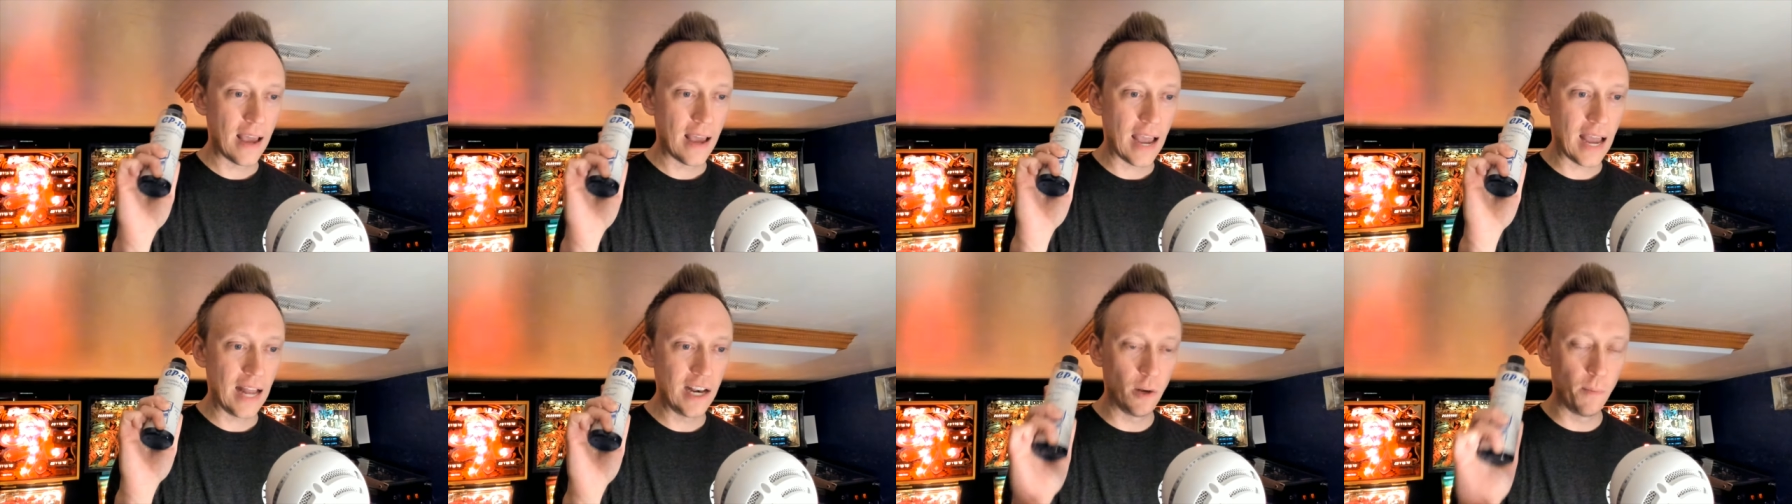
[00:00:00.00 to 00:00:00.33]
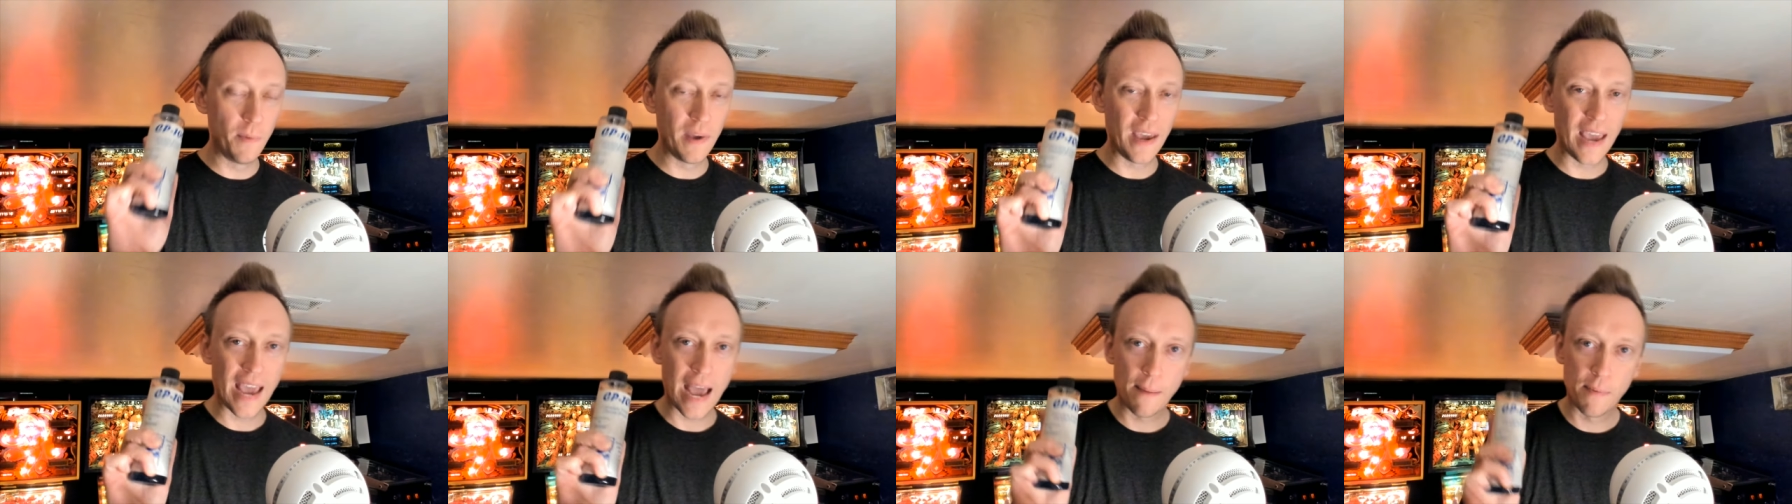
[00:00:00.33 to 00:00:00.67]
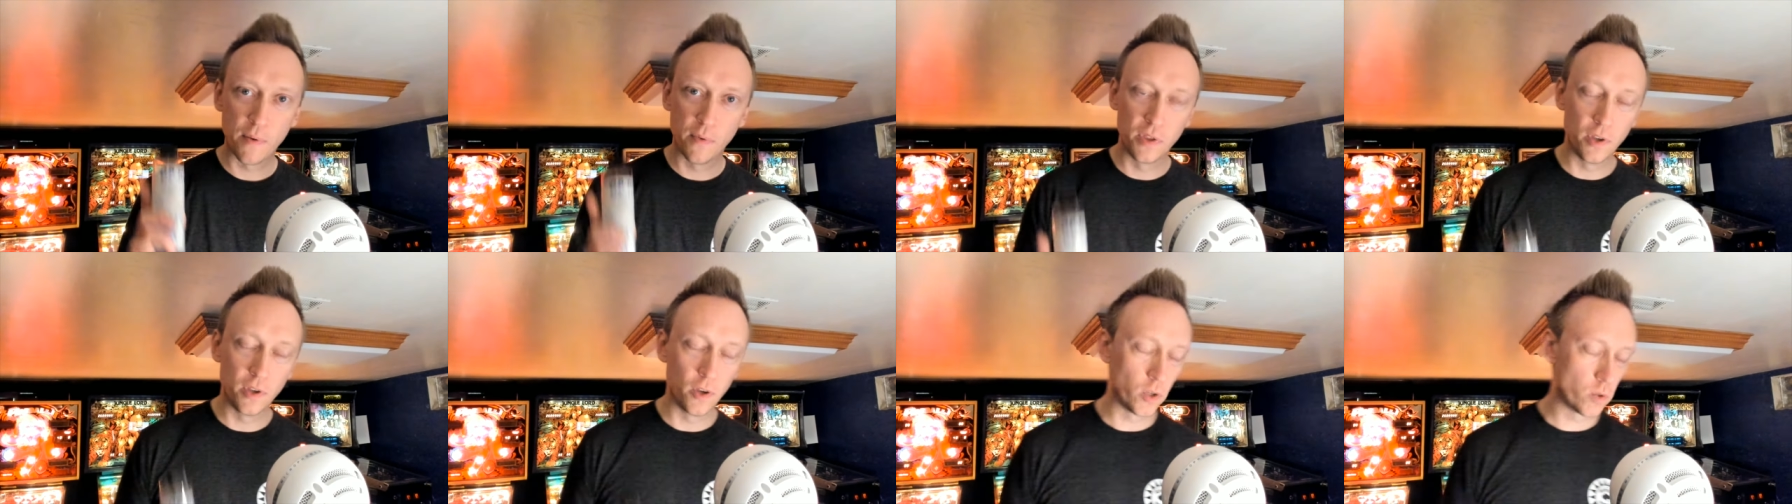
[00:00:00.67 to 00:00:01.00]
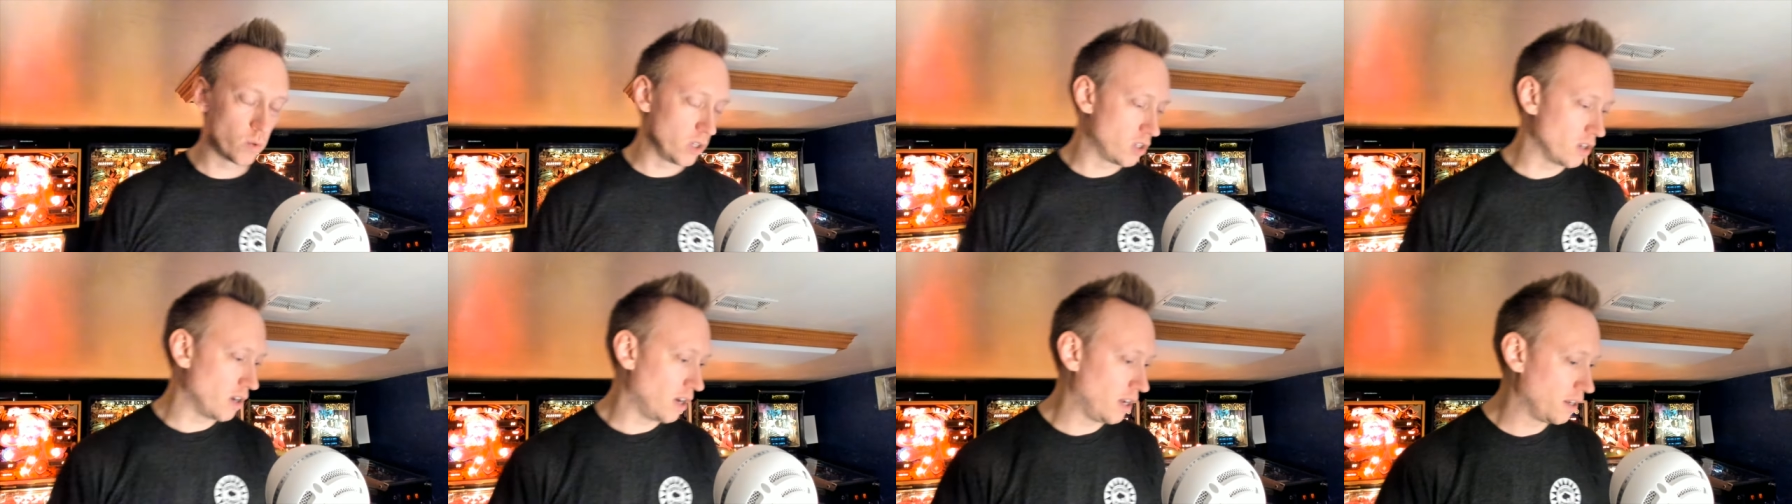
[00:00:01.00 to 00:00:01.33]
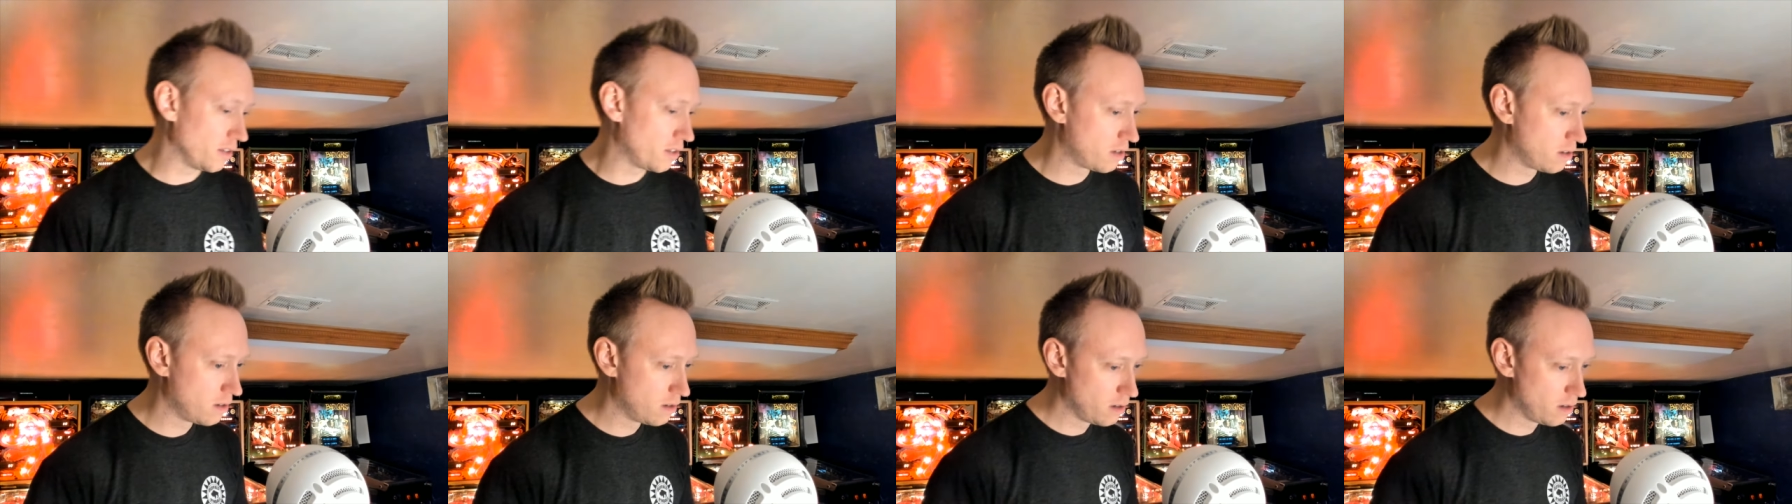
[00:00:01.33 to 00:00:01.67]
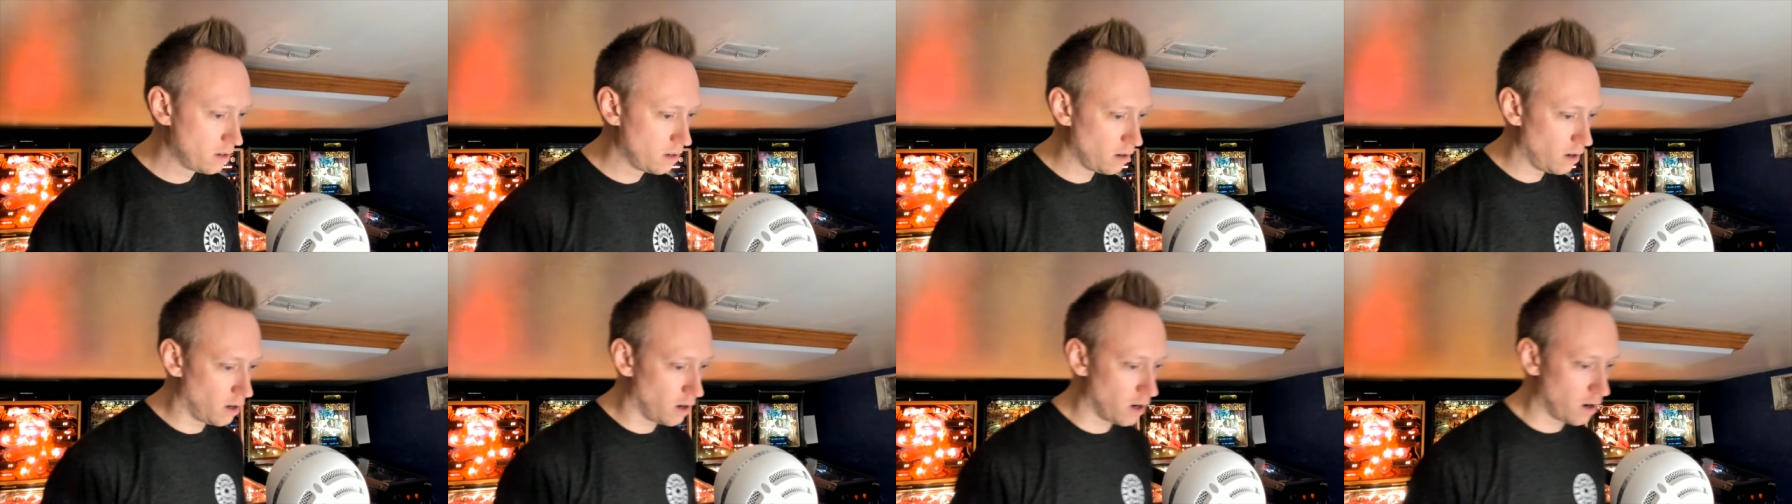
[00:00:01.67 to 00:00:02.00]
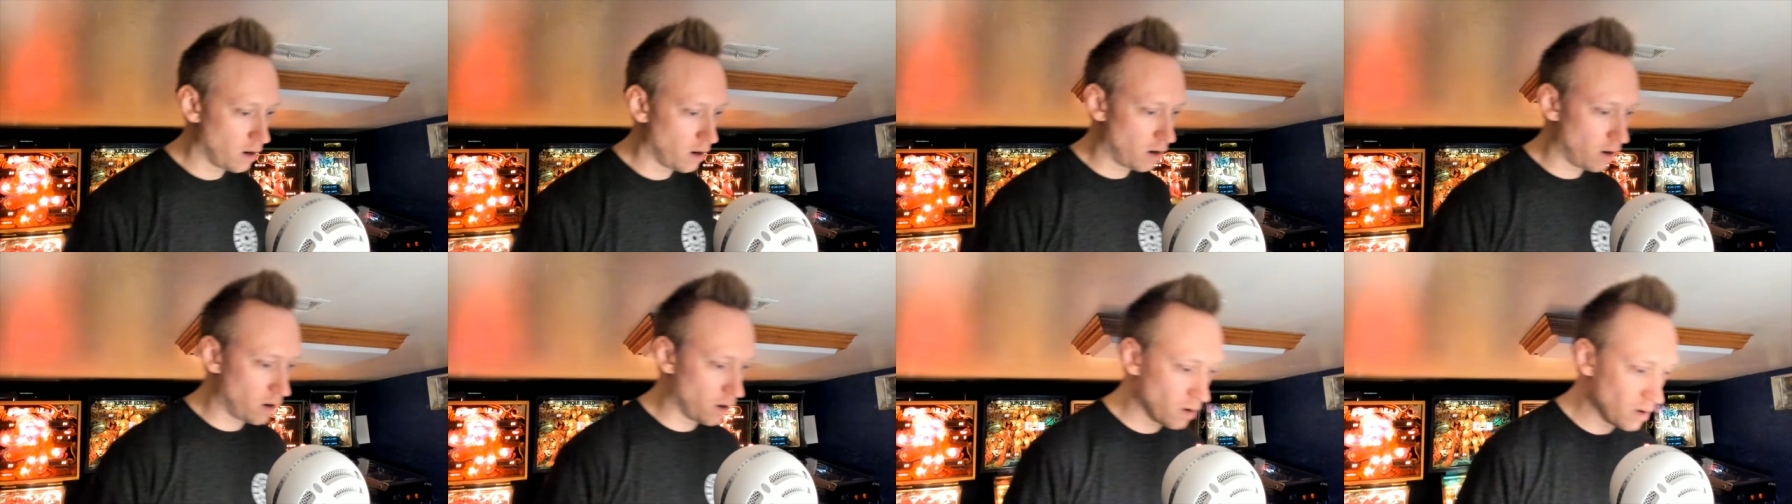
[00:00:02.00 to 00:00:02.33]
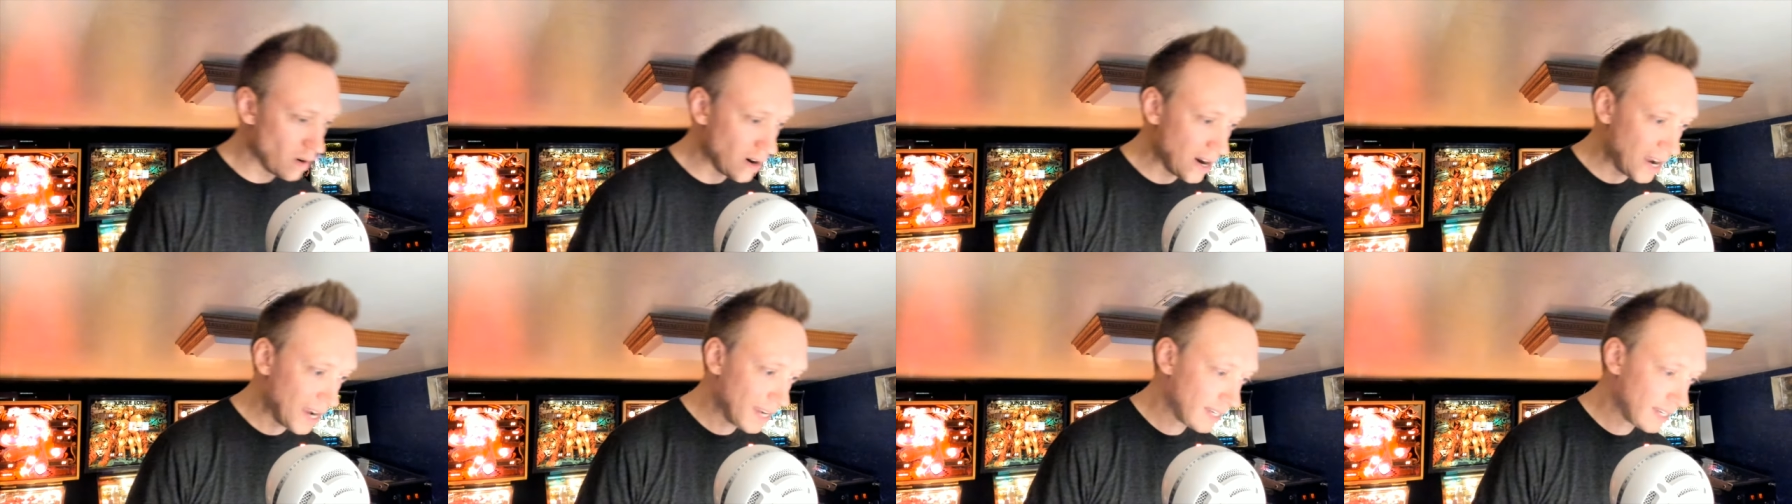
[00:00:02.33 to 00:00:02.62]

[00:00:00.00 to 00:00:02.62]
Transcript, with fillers: and you'll be happy with those results. All right.